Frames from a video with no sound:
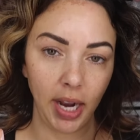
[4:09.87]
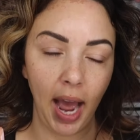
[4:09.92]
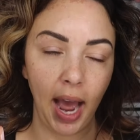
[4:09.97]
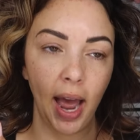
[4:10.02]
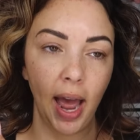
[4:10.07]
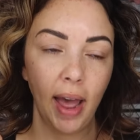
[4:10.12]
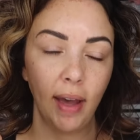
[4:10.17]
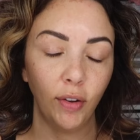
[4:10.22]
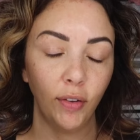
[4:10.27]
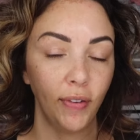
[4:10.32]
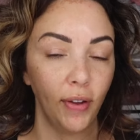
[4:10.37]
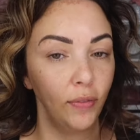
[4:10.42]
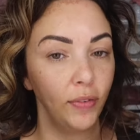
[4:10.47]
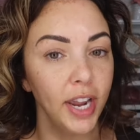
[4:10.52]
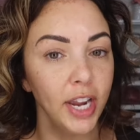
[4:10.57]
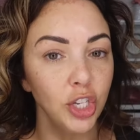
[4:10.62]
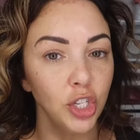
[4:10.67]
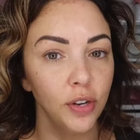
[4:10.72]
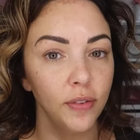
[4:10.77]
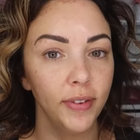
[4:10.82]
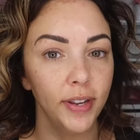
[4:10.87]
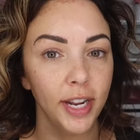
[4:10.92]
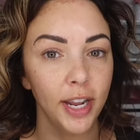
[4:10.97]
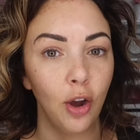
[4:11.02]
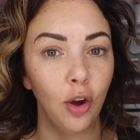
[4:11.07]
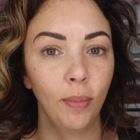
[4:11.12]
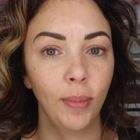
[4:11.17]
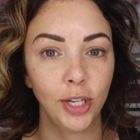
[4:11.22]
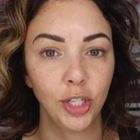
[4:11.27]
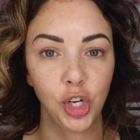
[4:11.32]
I have a foundation
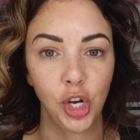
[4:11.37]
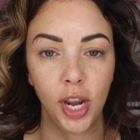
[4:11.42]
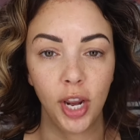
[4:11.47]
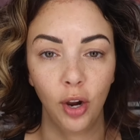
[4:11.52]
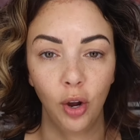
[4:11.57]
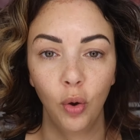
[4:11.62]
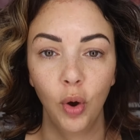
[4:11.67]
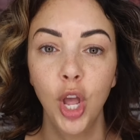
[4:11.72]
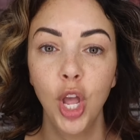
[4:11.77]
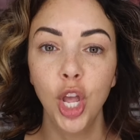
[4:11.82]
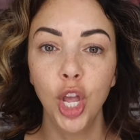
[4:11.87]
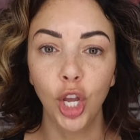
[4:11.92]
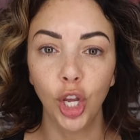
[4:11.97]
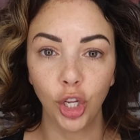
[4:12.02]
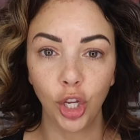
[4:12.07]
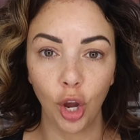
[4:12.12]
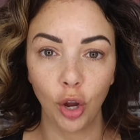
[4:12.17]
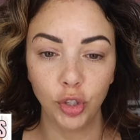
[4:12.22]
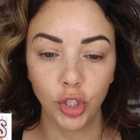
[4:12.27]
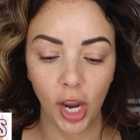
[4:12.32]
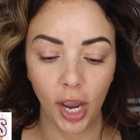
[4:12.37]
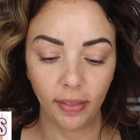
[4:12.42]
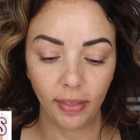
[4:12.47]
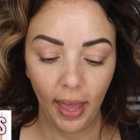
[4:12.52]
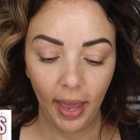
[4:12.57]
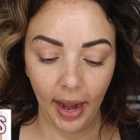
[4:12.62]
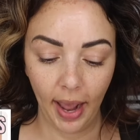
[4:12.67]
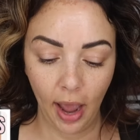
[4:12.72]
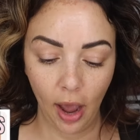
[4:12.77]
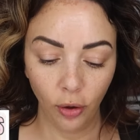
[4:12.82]
video on my channel. Go check
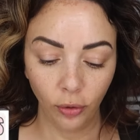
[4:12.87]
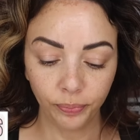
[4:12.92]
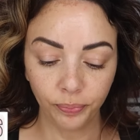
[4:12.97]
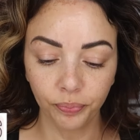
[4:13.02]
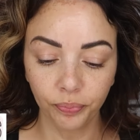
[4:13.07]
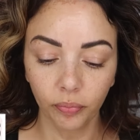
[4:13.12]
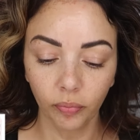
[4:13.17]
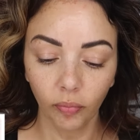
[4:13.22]
that out.